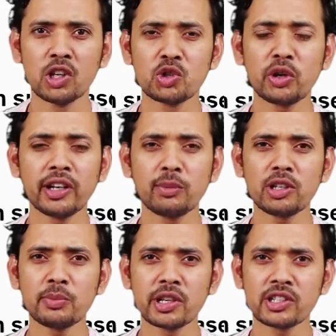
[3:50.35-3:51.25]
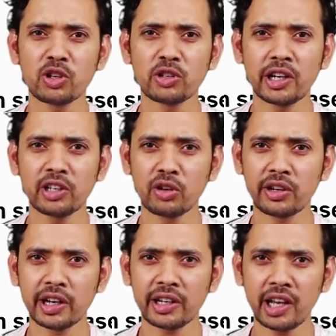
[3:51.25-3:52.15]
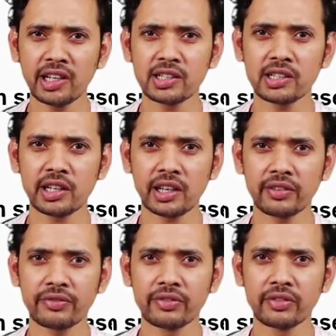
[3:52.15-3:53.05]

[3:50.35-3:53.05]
So AWS makes sure that your data is safe